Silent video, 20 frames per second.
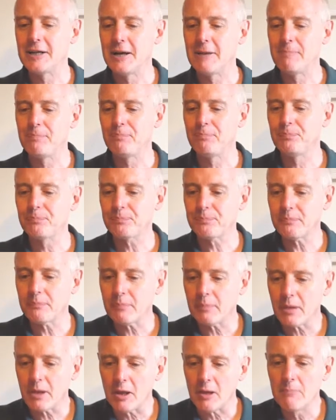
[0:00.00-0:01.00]
um,
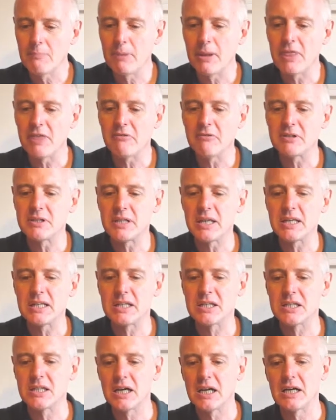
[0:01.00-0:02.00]
but there is
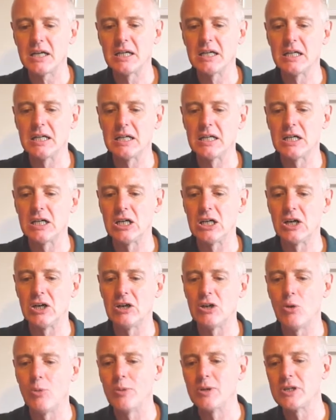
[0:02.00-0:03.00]
this
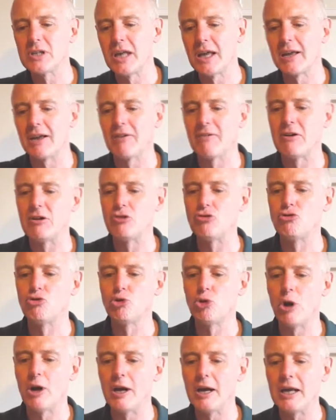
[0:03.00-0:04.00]
uh, almost like a
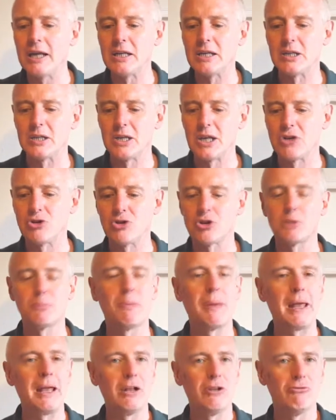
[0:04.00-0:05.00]
dried citrus
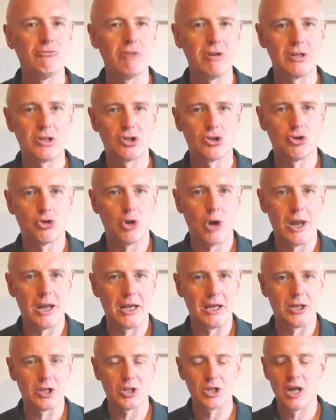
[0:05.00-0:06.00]
peel
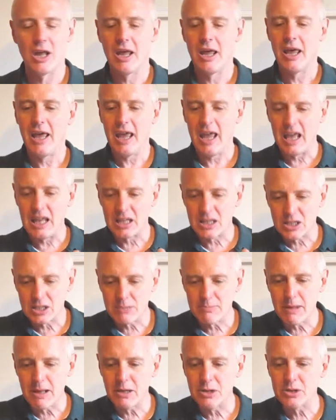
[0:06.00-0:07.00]
restraint. It
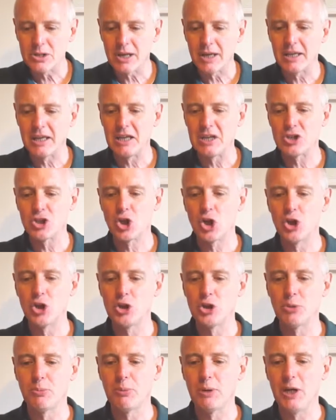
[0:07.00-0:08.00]
smells like it's
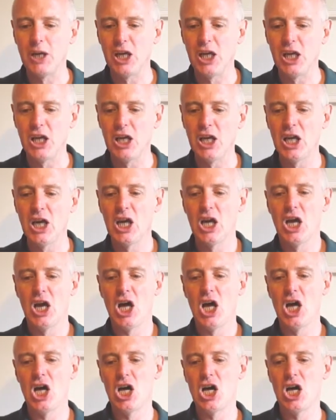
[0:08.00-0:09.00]
going to be
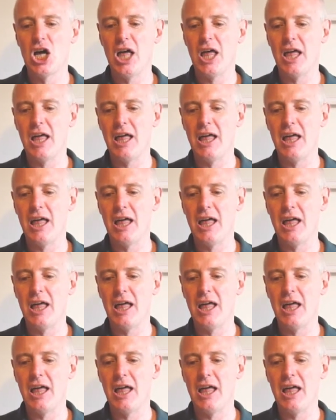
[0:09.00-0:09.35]
uh,